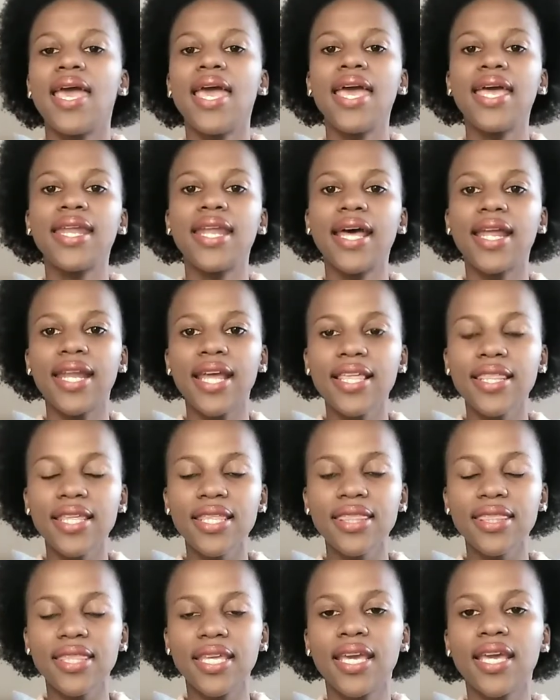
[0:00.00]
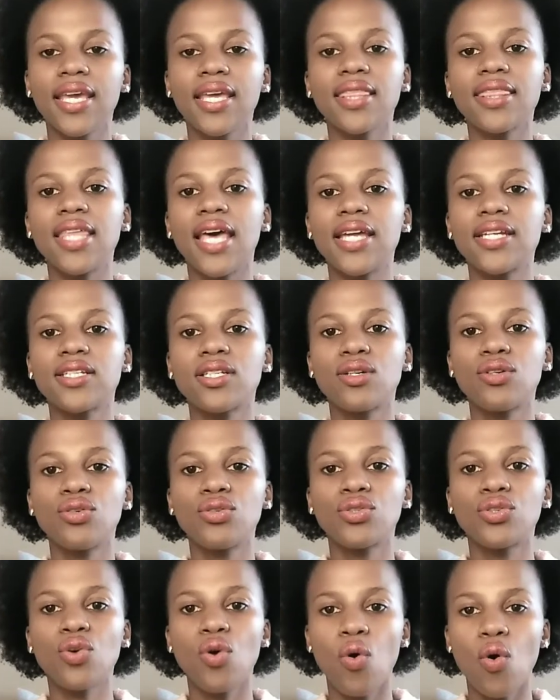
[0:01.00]
And another thing that
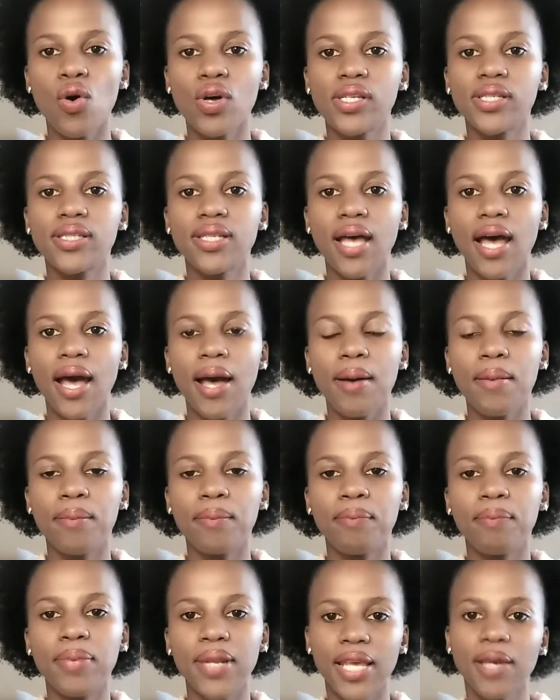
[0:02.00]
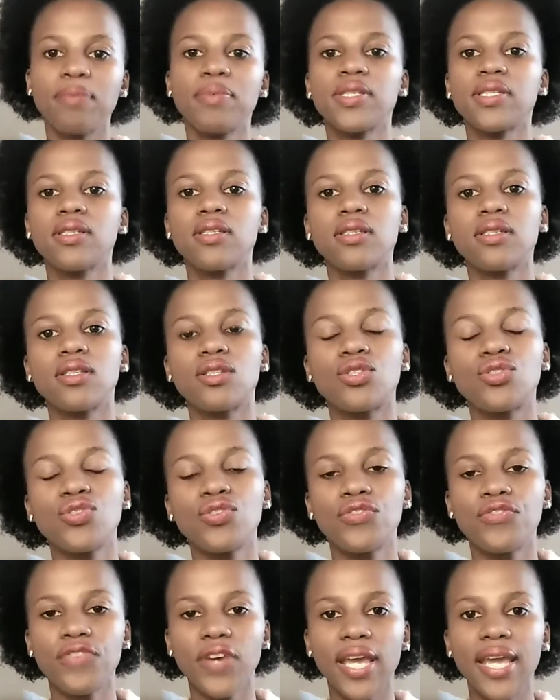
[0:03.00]
could cause Black businesses
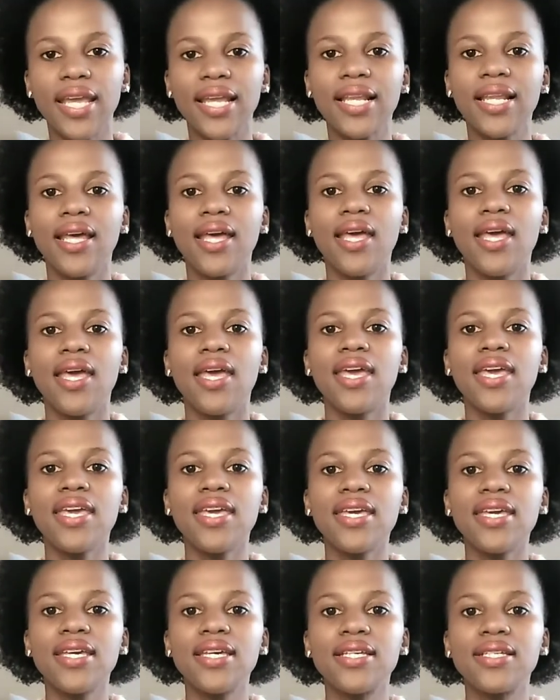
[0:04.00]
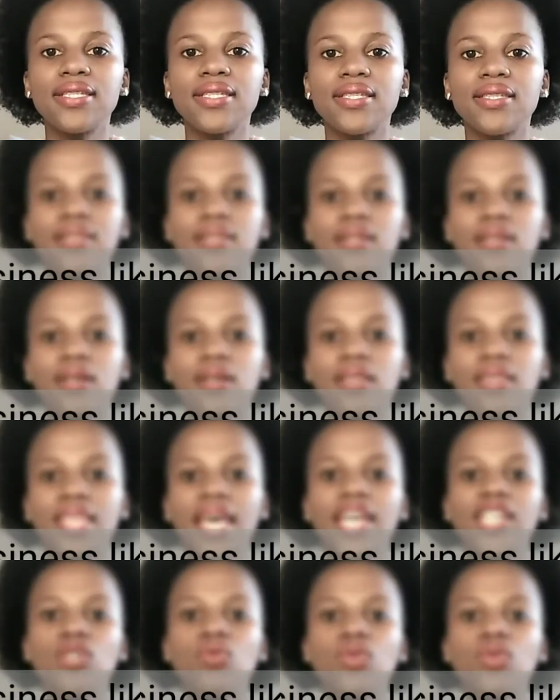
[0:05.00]
to fail is that